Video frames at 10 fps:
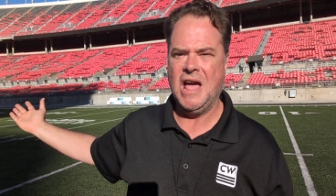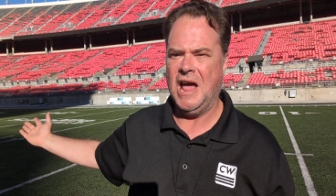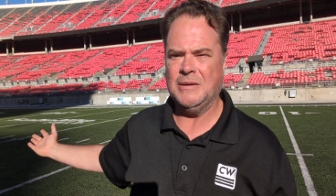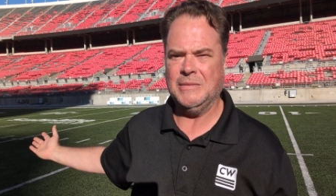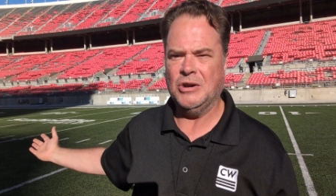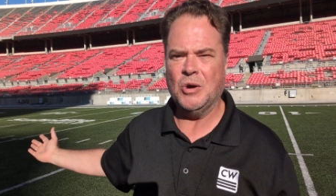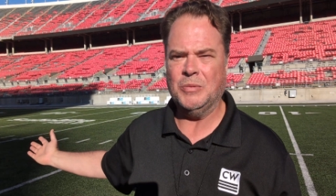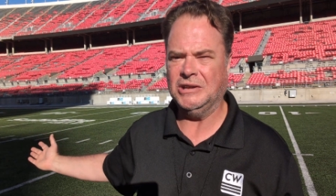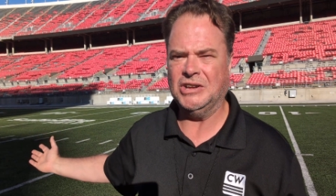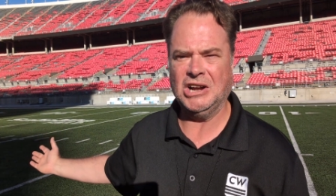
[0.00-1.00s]
And I mean,
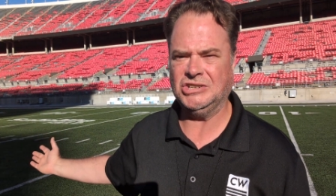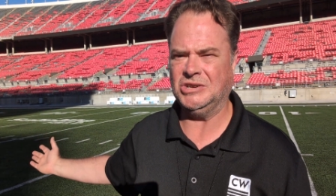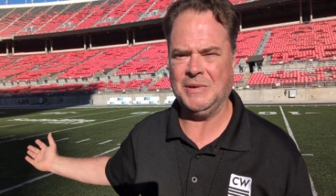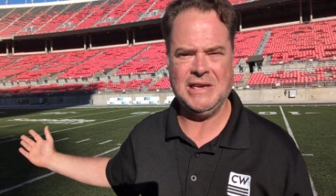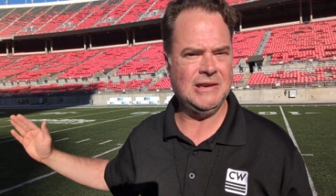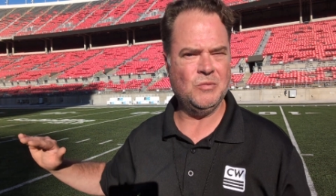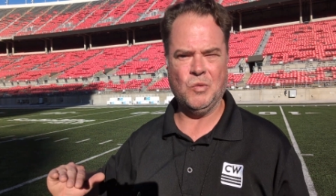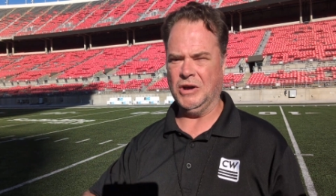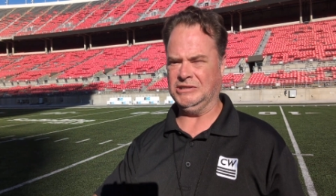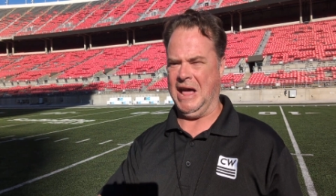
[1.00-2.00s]
nobody touched him. He
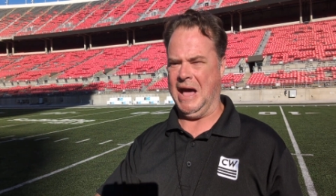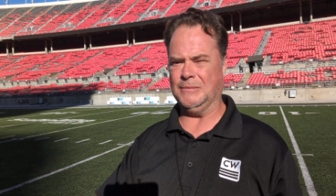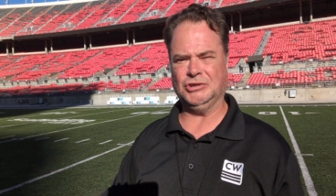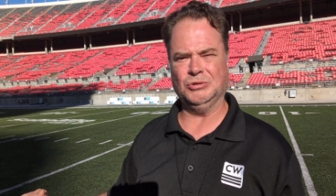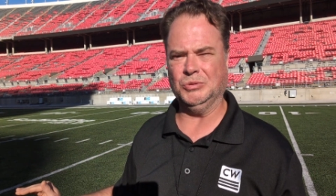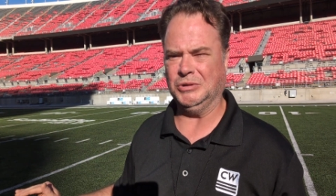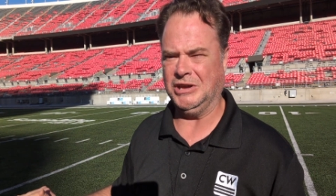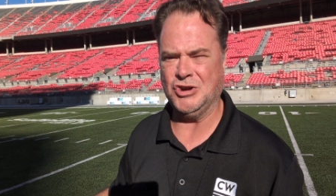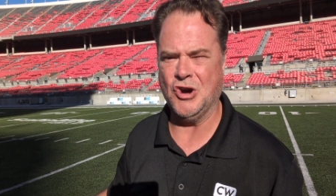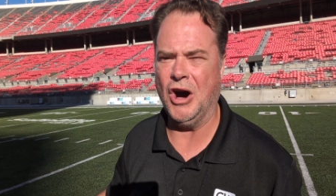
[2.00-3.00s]
was absolutely
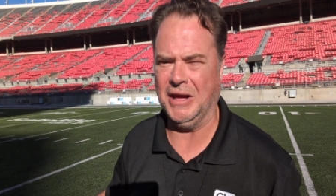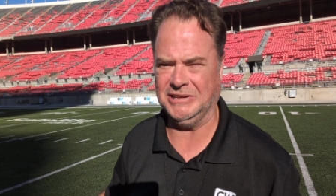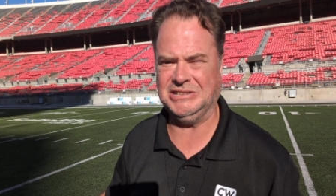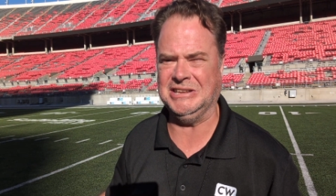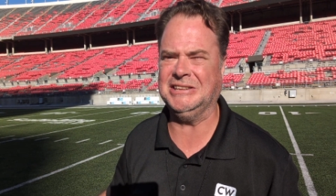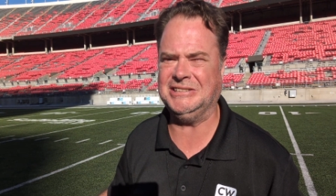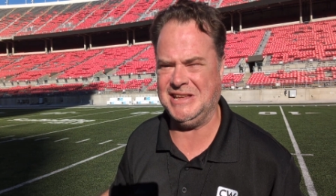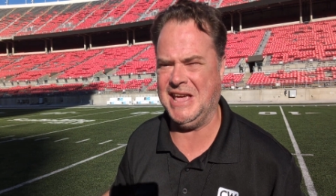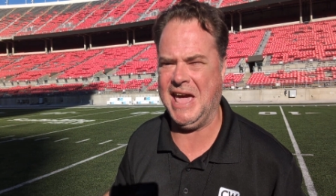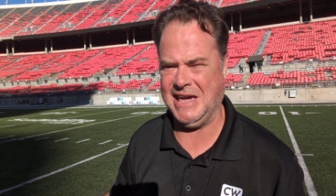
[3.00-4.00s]
gone.
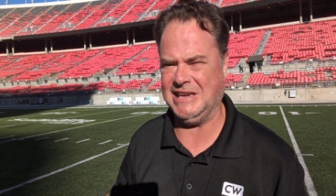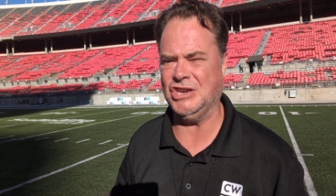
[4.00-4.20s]
68